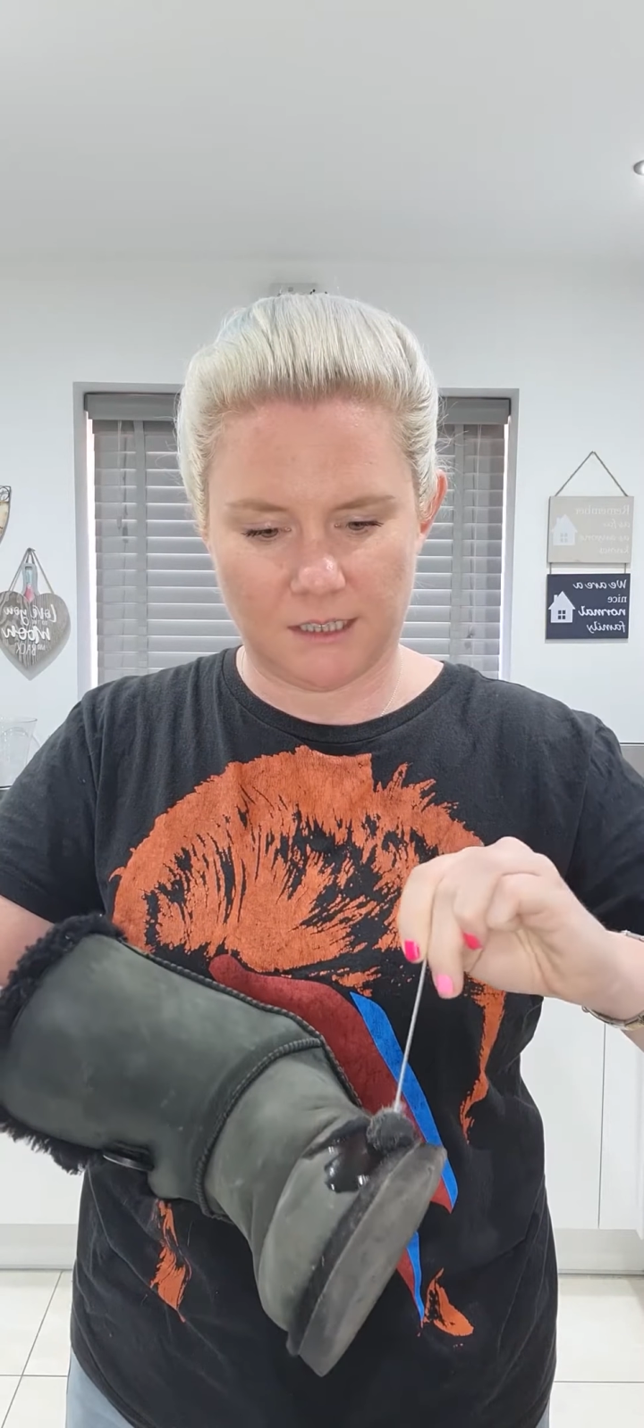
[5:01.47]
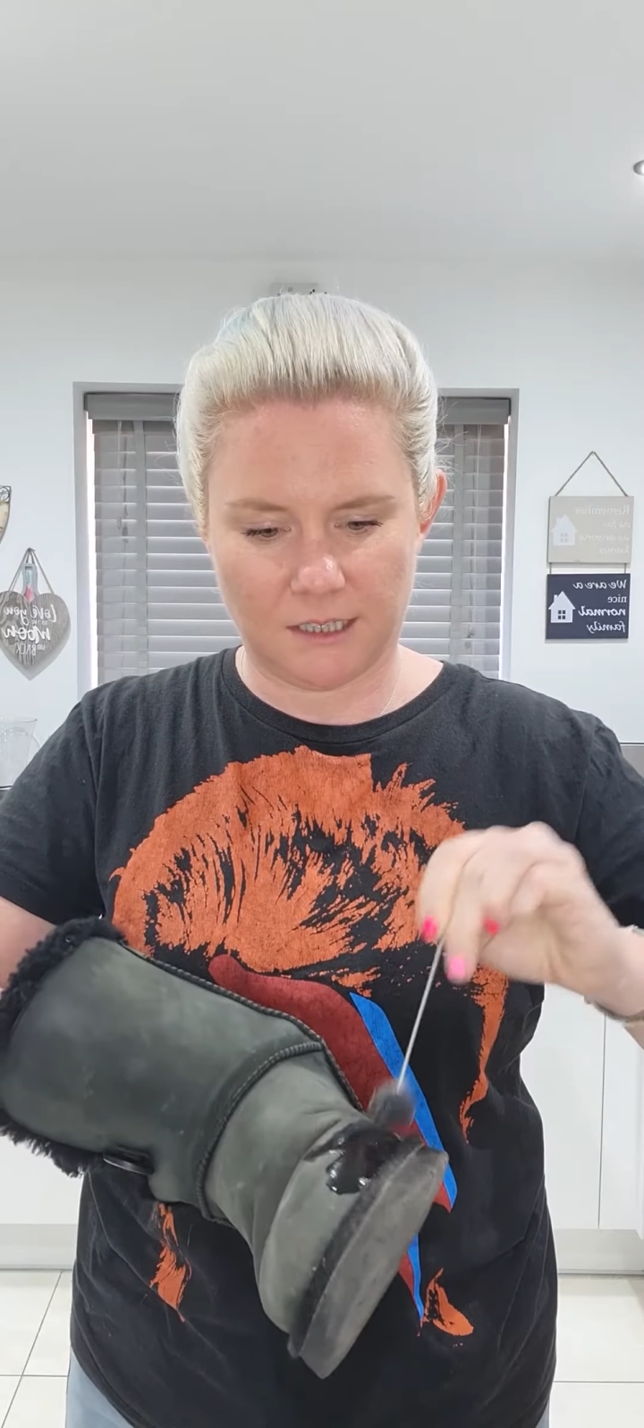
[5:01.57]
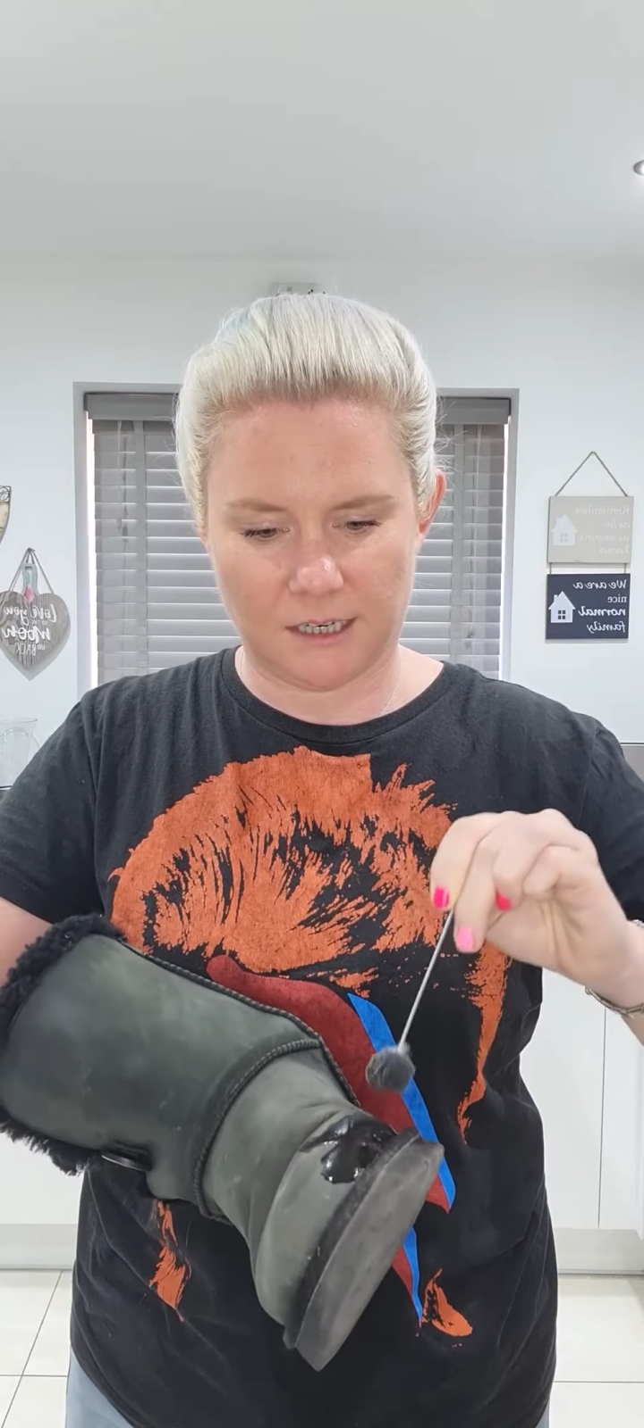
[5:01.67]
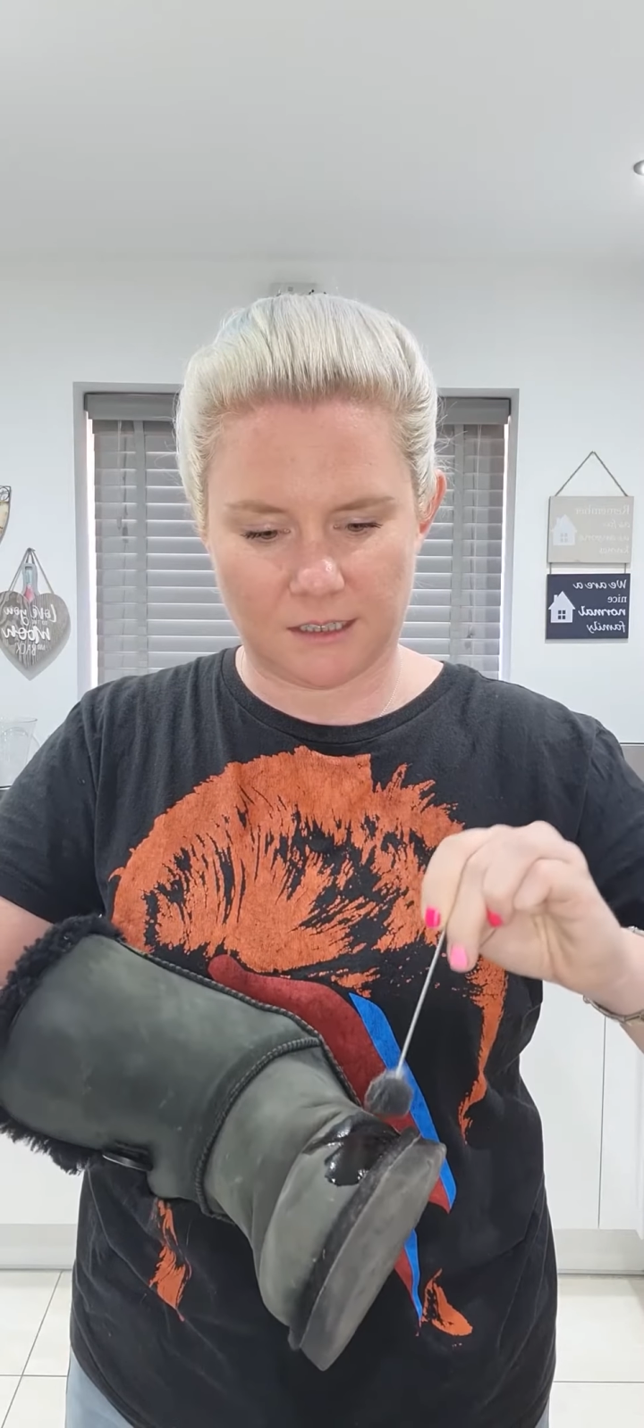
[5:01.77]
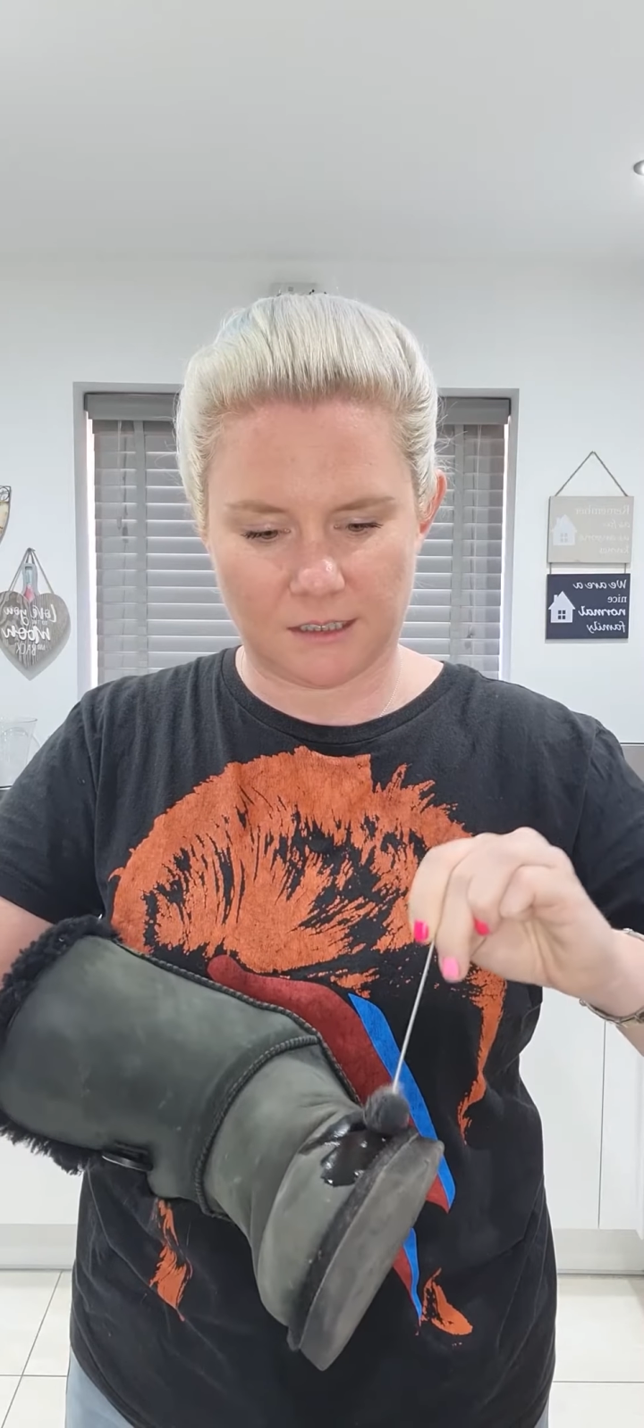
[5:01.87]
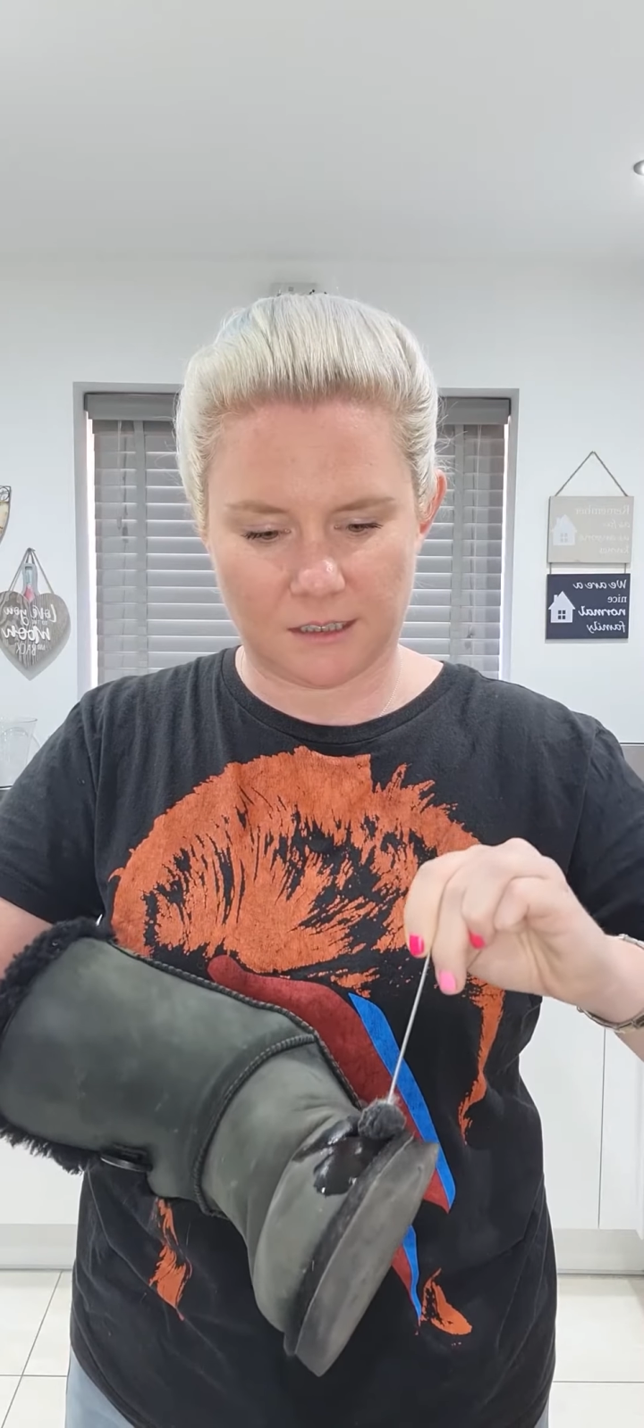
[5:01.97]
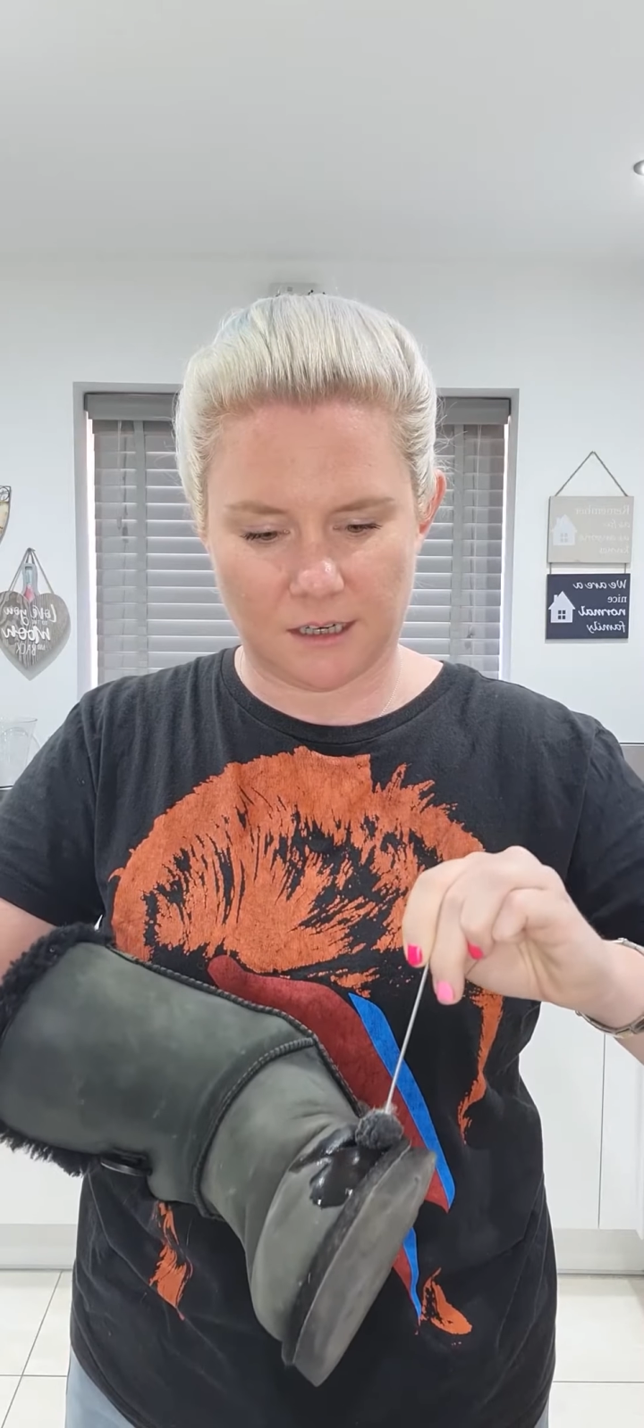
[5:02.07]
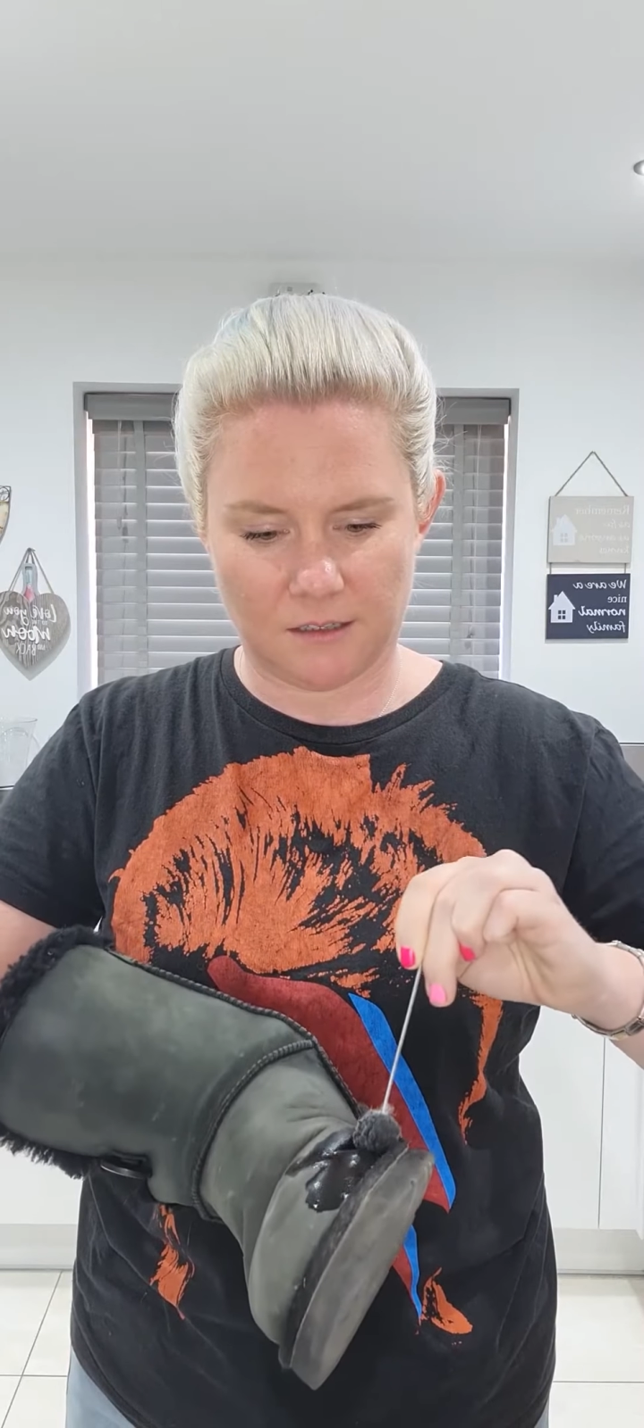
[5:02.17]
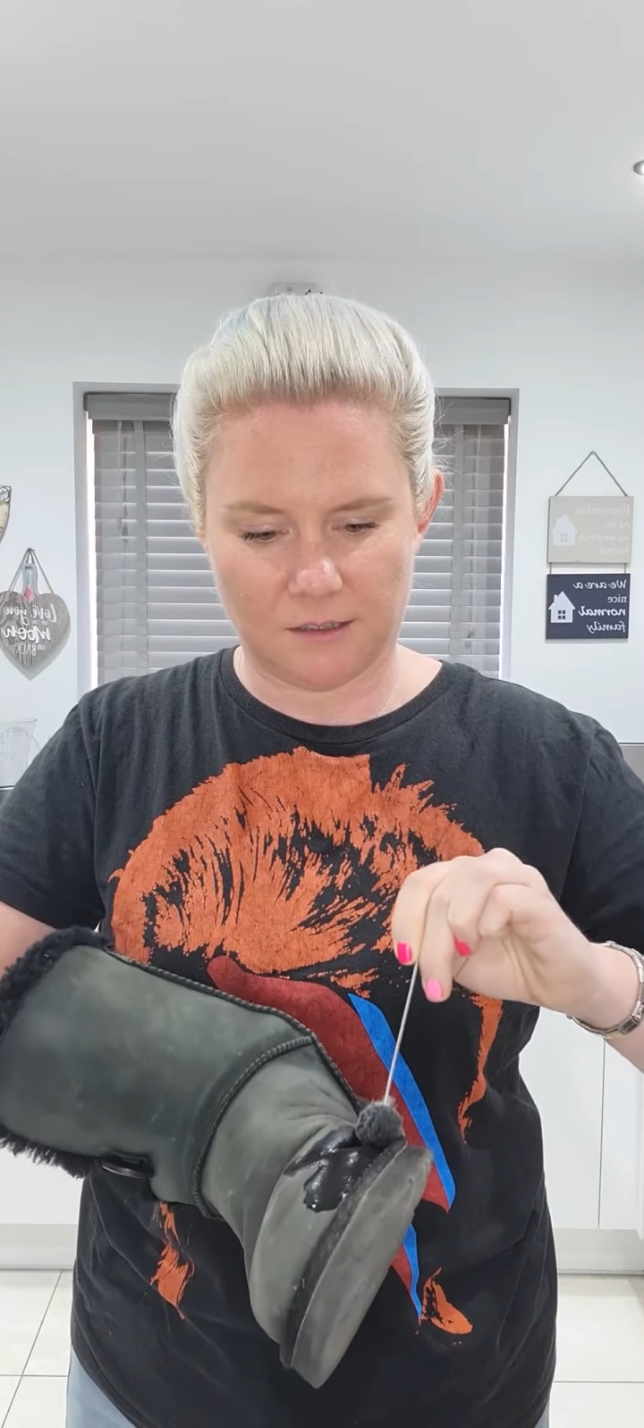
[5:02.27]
takes the colour